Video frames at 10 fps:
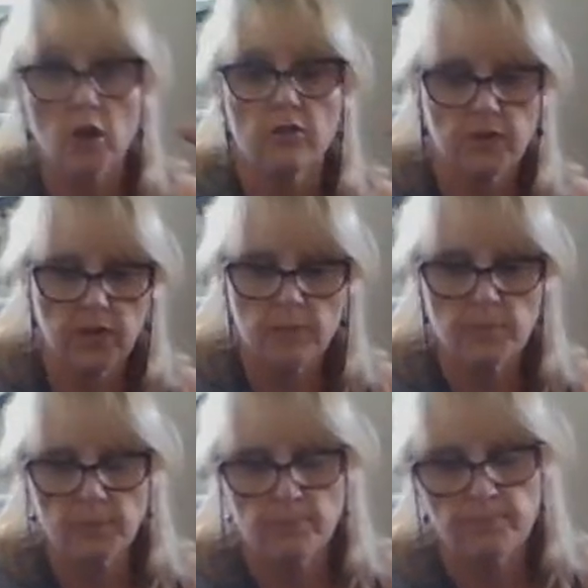overcome
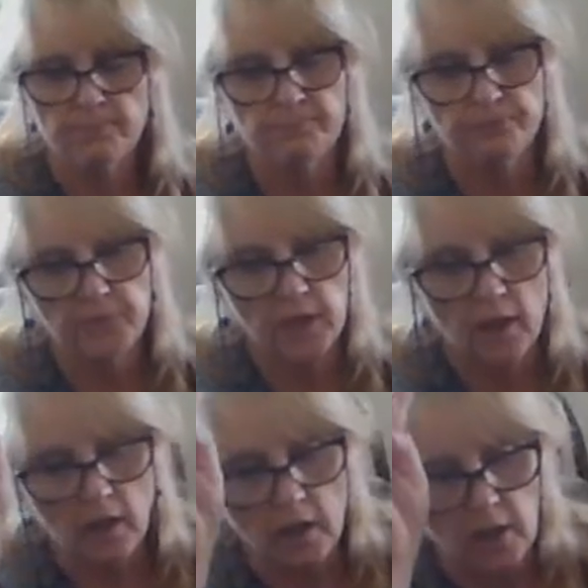them.
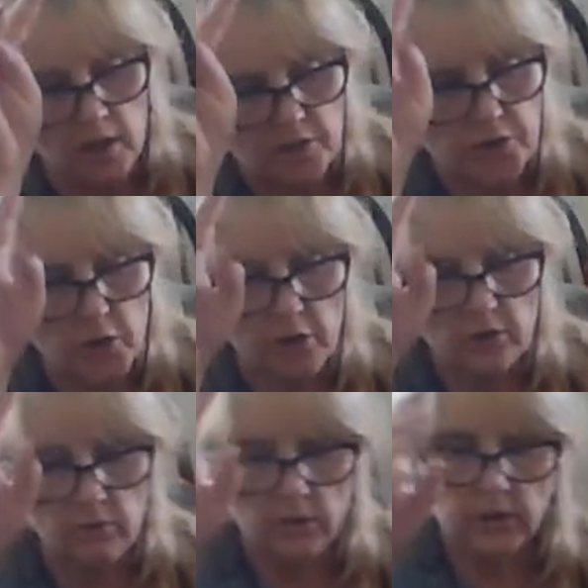So